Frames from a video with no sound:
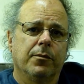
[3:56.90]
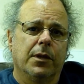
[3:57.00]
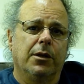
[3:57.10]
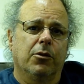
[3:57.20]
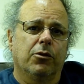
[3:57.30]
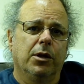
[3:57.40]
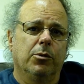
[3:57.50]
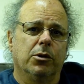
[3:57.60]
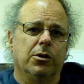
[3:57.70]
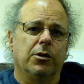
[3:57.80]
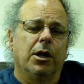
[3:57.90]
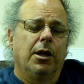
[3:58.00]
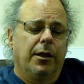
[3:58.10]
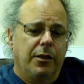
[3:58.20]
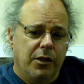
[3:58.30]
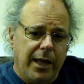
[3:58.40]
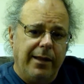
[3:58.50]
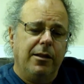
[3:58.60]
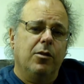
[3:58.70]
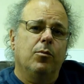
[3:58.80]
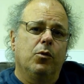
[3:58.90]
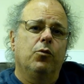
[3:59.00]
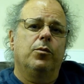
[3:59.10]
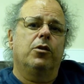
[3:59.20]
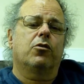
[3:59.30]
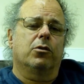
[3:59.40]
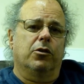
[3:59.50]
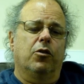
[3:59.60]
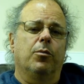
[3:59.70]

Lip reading: in those neighborhoods. Then the movement starts to